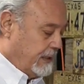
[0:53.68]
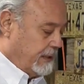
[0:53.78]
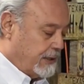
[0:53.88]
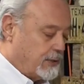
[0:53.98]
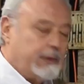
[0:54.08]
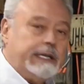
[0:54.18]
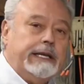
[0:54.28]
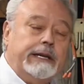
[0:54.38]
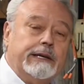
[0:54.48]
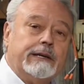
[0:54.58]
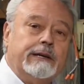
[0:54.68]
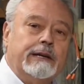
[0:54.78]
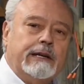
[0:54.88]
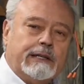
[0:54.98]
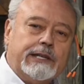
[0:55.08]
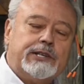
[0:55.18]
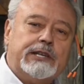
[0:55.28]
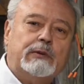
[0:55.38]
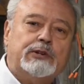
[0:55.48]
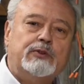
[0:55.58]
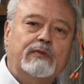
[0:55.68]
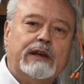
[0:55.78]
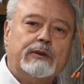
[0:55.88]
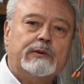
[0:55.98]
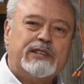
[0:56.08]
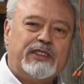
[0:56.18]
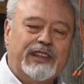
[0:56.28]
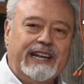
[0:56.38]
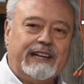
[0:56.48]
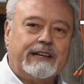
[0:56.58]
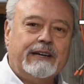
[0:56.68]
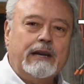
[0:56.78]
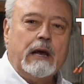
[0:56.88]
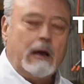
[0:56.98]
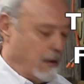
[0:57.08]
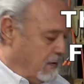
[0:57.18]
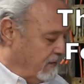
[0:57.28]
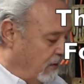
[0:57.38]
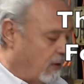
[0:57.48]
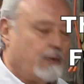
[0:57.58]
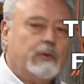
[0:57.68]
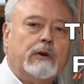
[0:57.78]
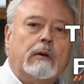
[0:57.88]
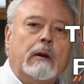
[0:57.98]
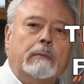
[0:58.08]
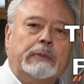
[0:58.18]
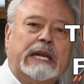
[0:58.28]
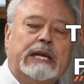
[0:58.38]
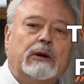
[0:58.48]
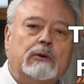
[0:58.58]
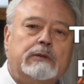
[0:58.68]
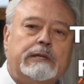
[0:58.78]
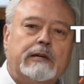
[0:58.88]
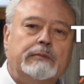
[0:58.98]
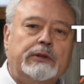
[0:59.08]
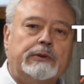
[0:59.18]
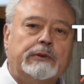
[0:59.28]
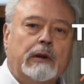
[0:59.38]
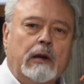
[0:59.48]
This one here, let's see what you veterans think. Former POW,